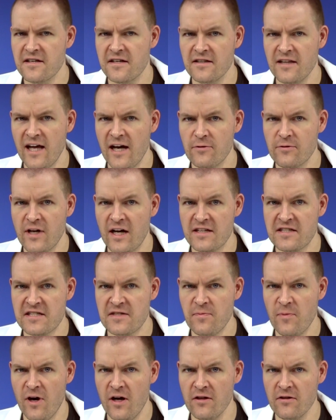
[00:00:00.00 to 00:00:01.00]
the cloud got
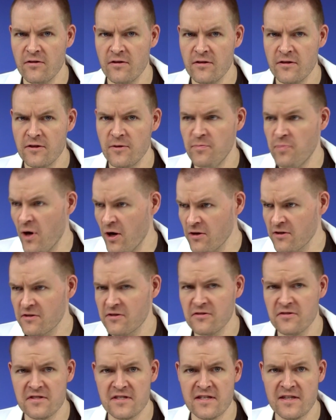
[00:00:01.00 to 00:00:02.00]
smaller, the
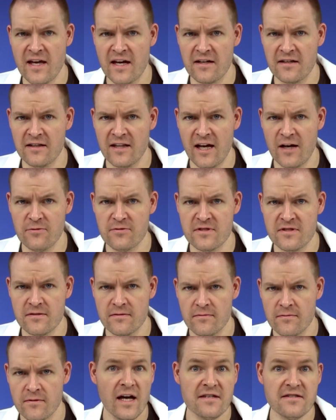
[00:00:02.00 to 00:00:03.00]
particles in that cloud.
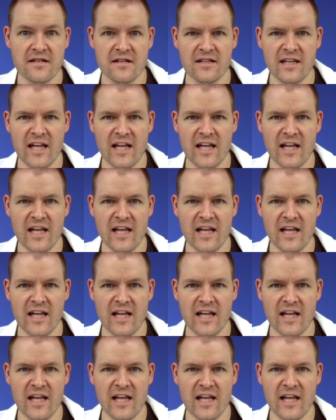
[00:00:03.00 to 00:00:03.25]
I'm